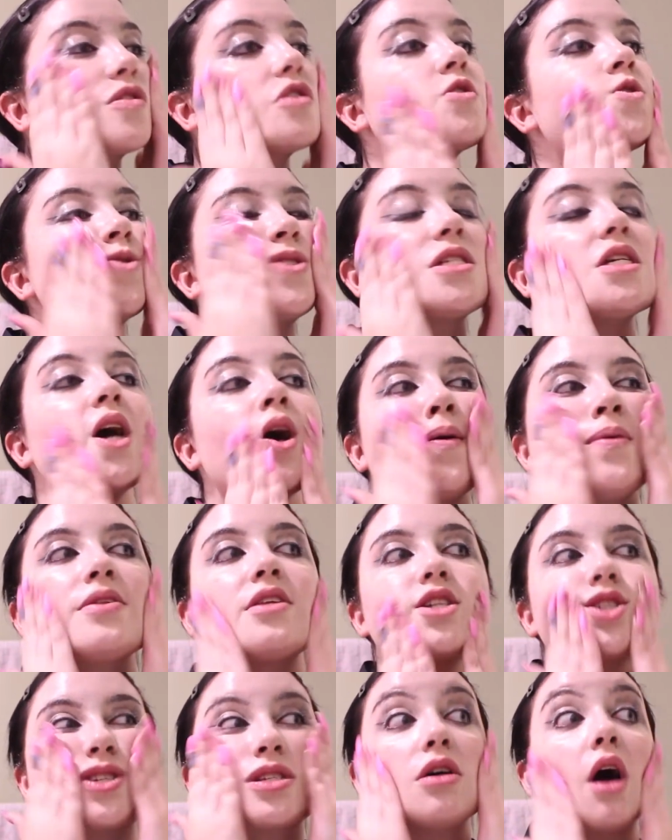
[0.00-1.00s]
You see how it
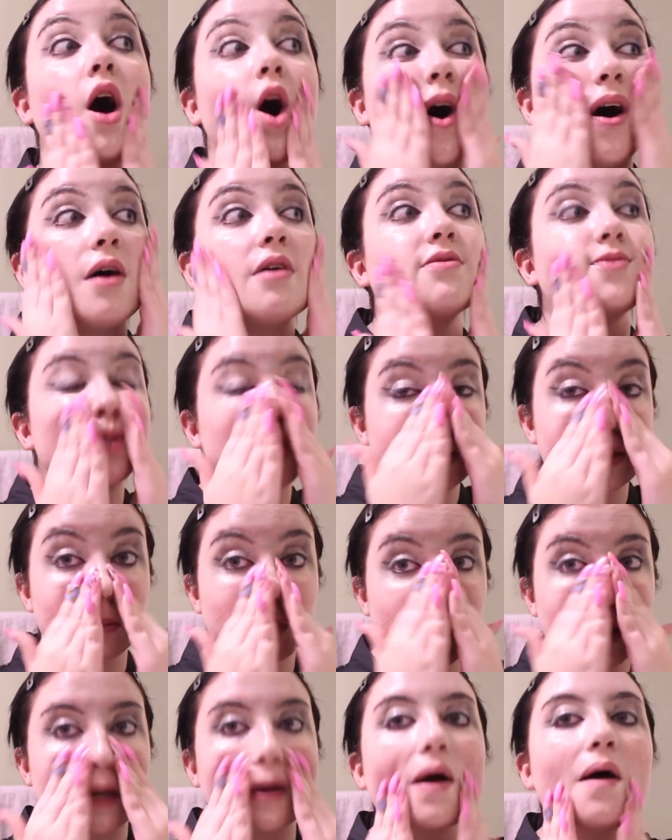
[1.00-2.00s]
dissolves
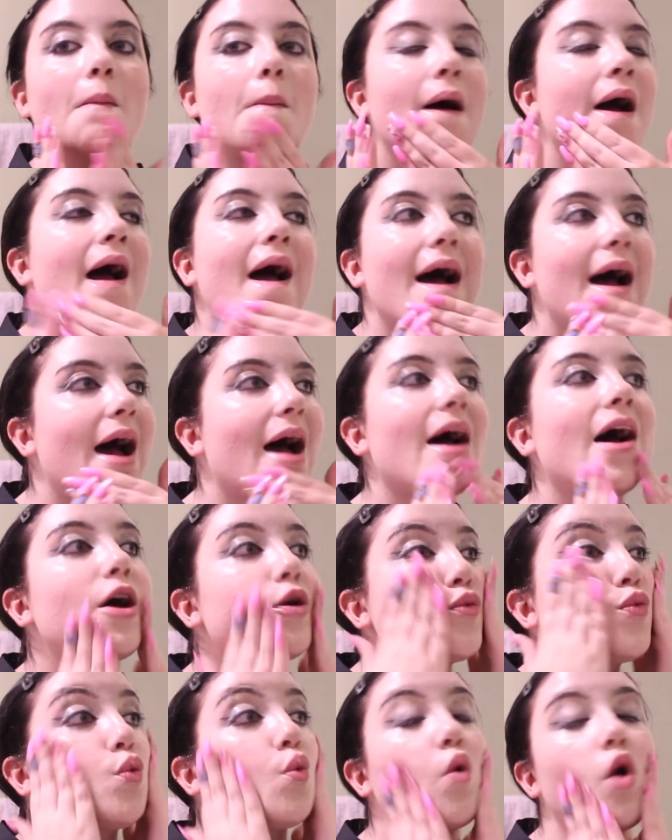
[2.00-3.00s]
the makeup? I
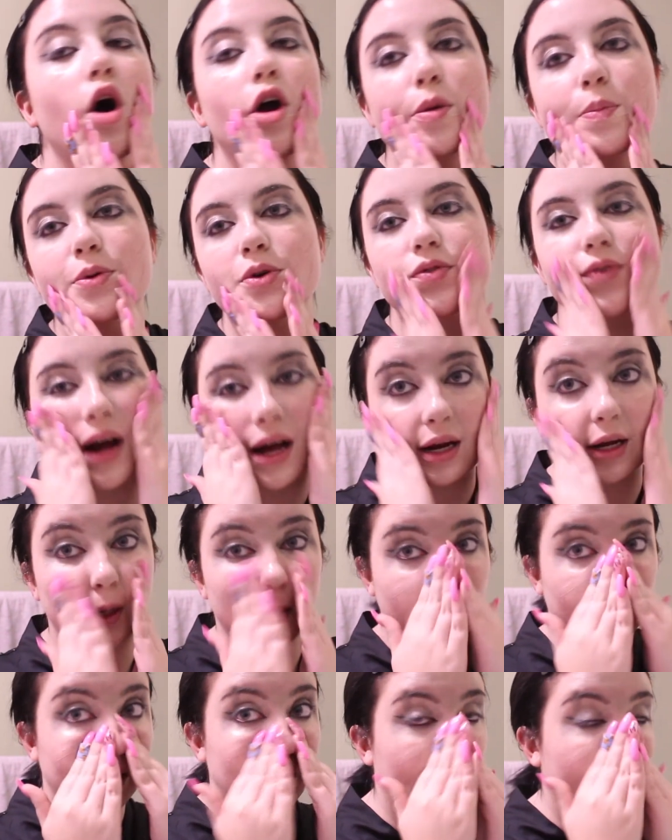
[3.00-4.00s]
had waterproof
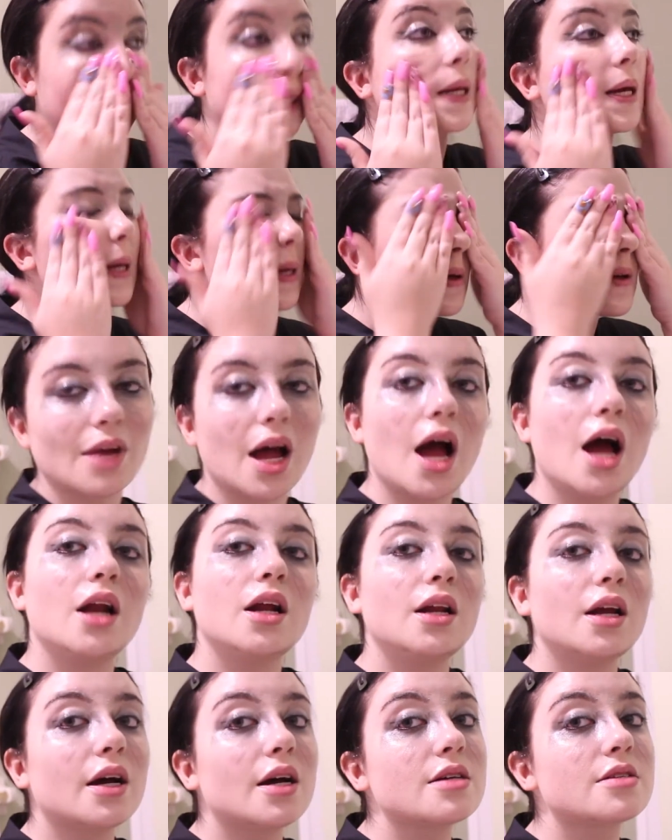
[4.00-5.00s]
eyeliner, like, I
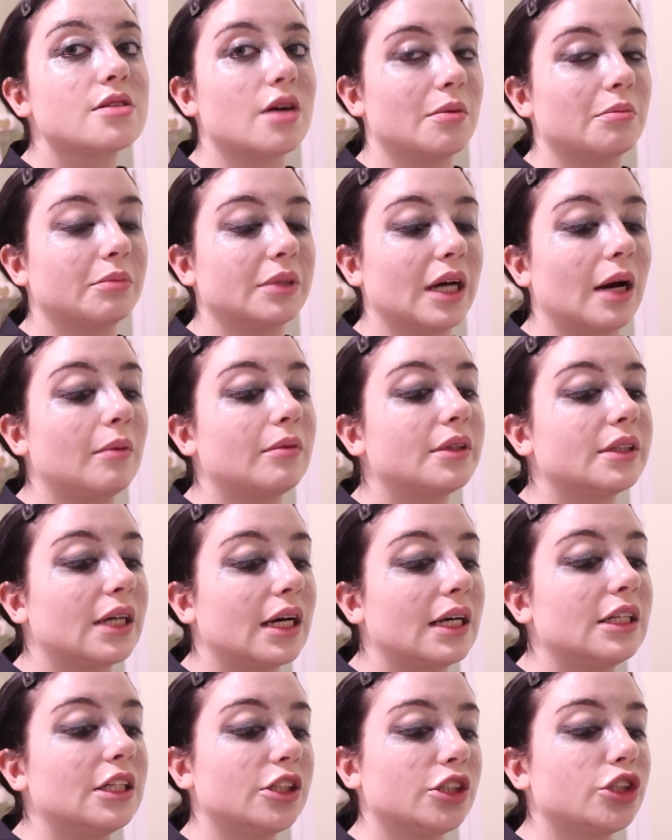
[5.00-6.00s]
look like a zombie. I'm,
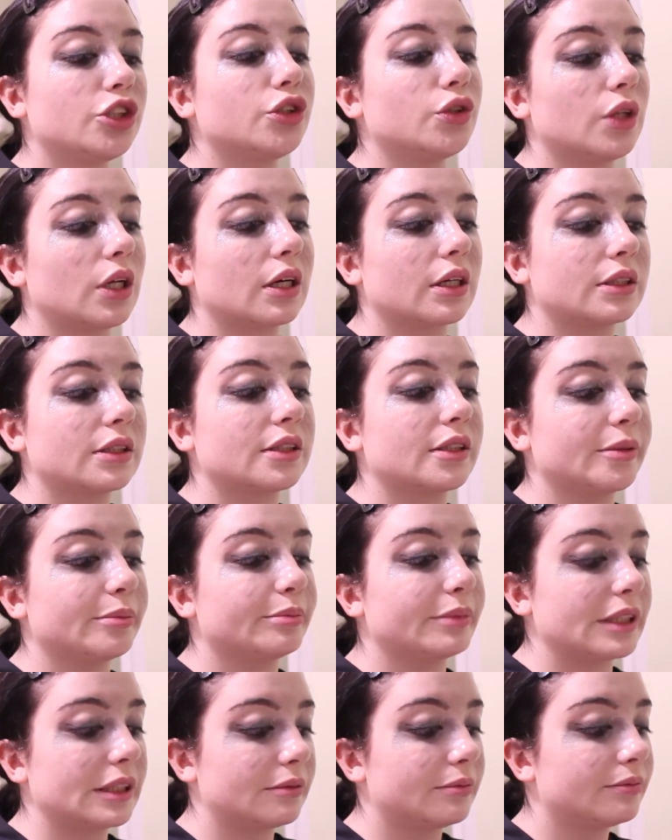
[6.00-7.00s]
I literally look like a
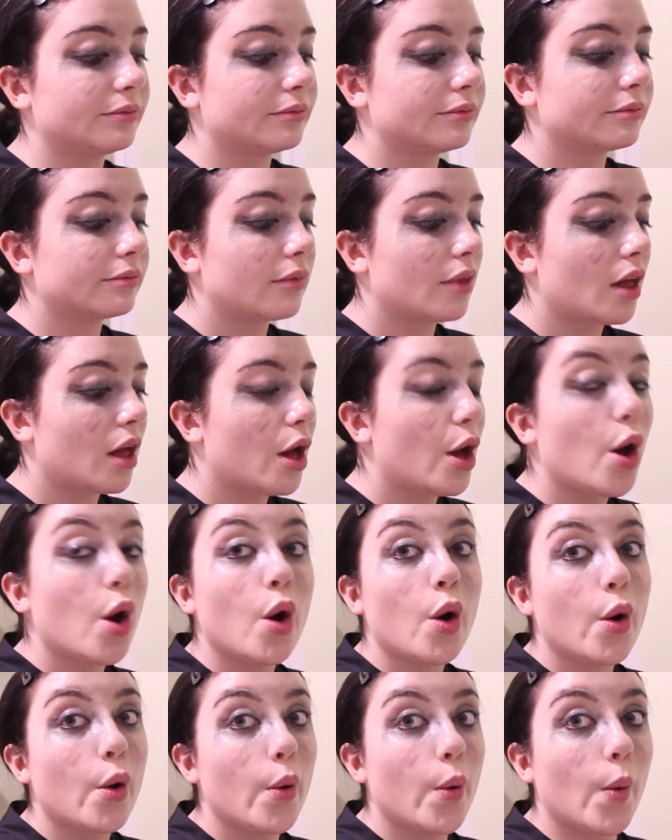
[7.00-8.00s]
zombie.
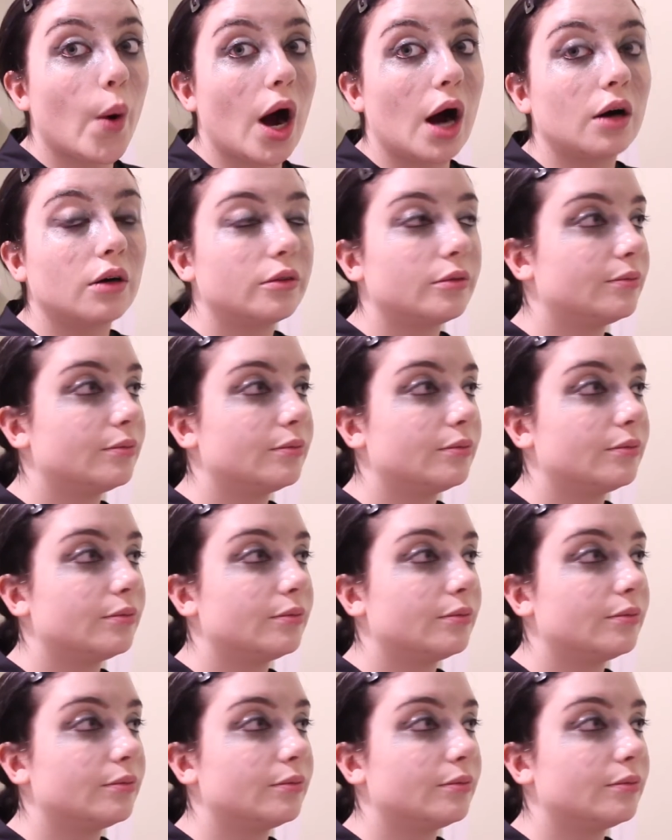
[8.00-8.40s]
Wow.